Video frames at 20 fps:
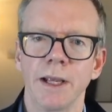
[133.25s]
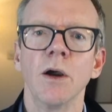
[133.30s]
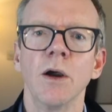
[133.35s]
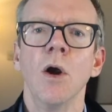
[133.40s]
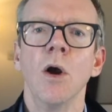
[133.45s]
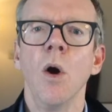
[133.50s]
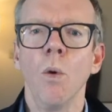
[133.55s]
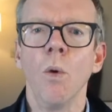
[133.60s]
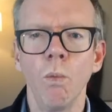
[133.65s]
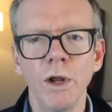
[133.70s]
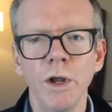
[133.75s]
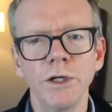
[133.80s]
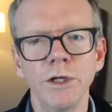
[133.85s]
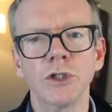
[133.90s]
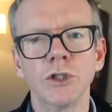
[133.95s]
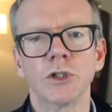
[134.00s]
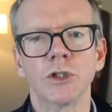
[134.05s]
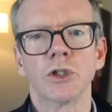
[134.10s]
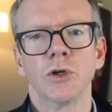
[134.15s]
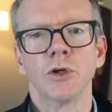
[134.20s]
when
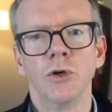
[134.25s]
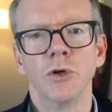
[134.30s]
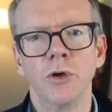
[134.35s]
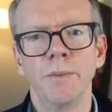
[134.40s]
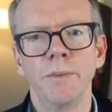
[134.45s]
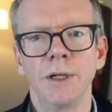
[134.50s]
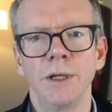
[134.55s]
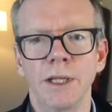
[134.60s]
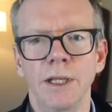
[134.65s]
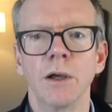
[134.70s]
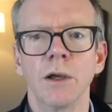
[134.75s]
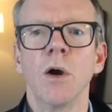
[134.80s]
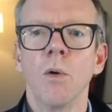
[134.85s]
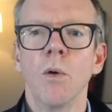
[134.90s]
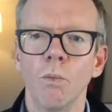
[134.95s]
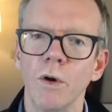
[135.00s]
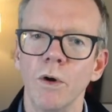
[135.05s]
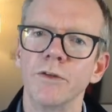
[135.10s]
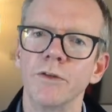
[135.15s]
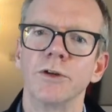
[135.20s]
determining whether
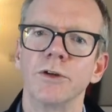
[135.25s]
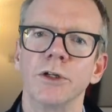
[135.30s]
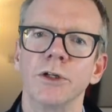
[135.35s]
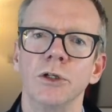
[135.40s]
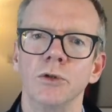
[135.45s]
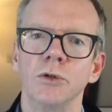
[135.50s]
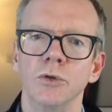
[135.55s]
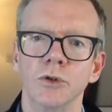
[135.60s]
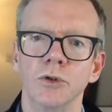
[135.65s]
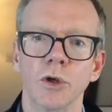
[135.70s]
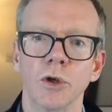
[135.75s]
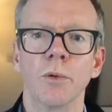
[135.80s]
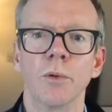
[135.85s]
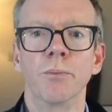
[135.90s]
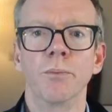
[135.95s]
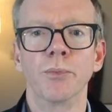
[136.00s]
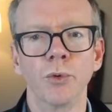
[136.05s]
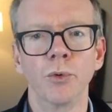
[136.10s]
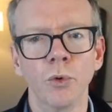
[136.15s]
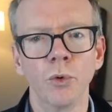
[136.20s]
to use a
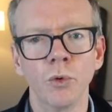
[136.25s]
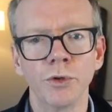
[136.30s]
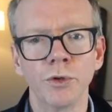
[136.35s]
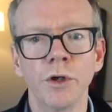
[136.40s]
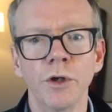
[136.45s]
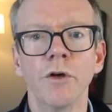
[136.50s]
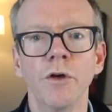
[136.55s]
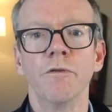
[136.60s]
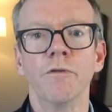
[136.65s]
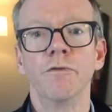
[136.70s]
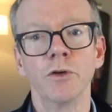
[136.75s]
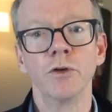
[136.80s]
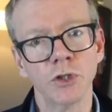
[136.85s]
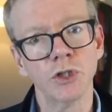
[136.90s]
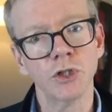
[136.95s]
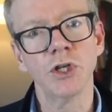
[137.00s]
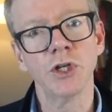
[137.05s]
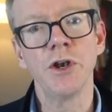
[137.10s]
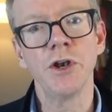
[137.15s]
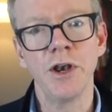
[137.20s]
broad versus a
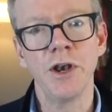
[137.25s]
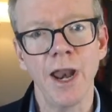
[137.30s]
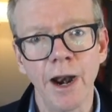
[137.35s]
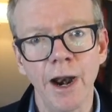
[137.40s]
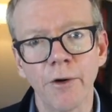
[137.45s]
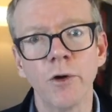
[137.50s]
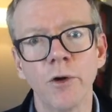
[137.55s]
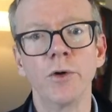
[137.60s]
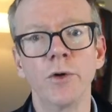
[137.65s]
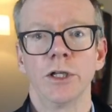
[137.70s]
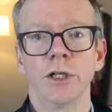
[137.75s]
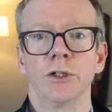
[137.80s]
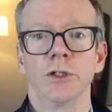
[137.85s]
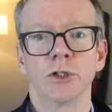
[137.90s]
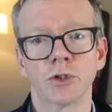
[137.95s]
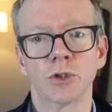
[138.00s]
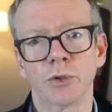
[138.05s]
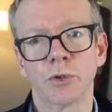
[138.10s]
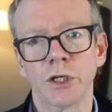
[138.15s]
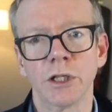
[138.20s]
narrow industry
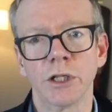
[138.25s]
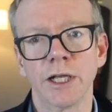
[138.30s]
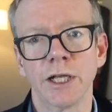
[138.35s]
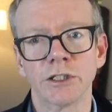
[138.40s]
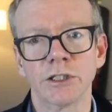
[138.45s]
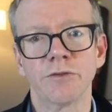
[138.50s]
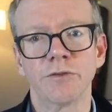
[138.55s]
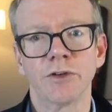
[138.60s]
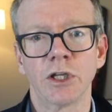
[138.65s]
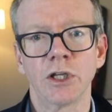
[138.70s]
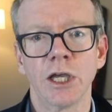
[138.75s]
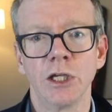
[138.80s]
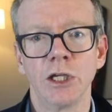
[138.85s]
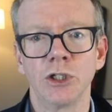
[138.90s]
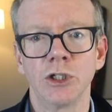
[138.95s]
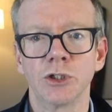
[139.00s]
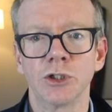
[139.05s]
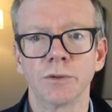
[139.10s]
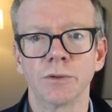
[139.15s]
classification.